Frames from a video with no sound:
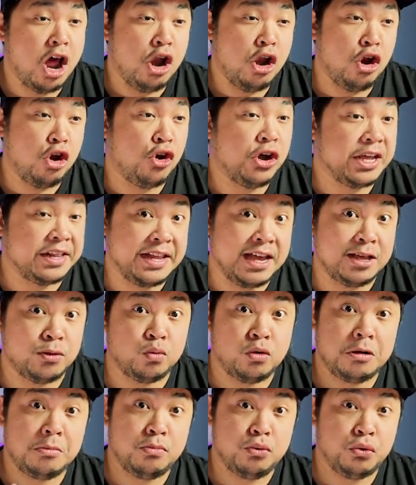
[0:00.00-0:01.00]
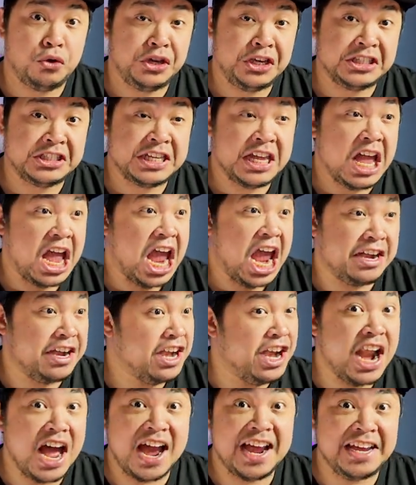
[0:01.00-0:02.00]
look at that one, boys.
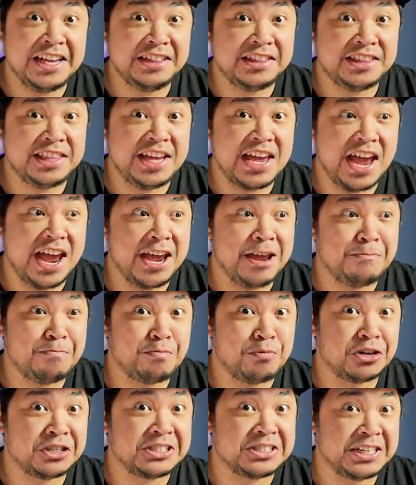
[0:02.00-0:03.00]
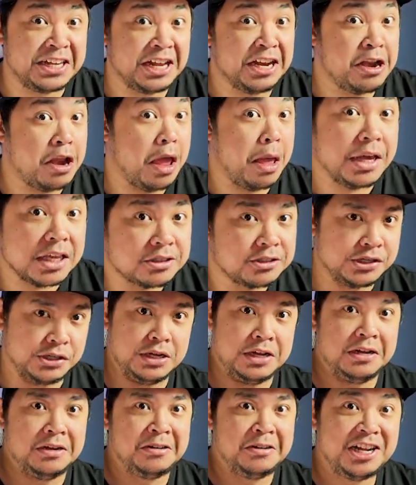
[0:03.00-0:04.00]
98%
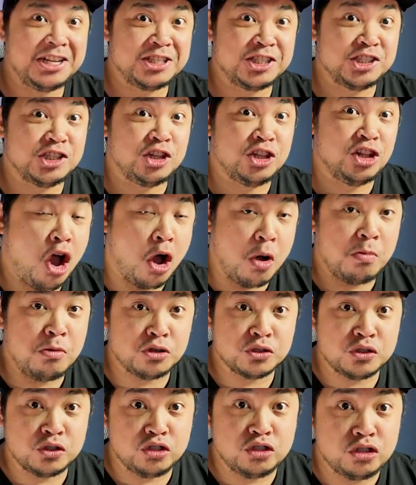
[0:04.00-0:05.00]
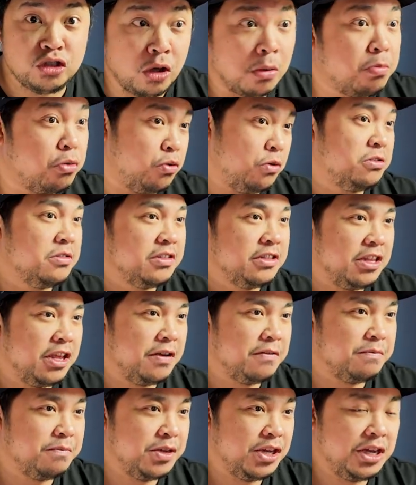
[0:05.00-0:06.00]
beta. That's almost double the
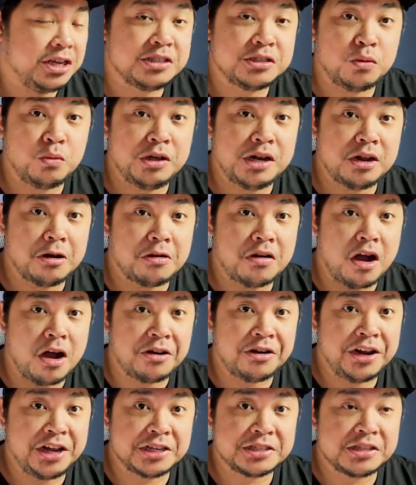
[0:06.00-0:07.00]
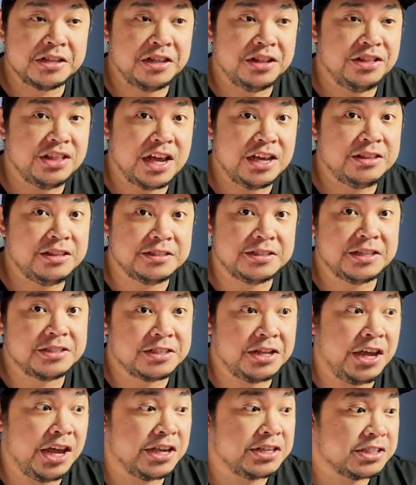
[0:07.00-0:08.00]
FPS with our RX
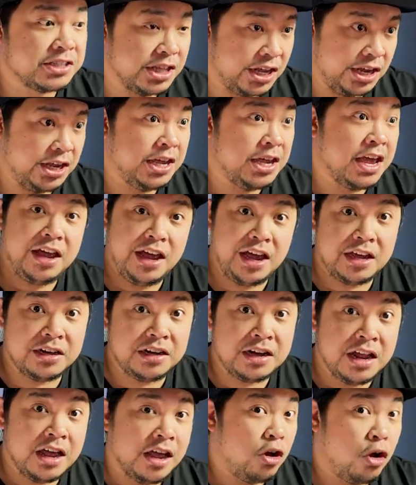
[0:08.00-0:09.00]
9060 XT and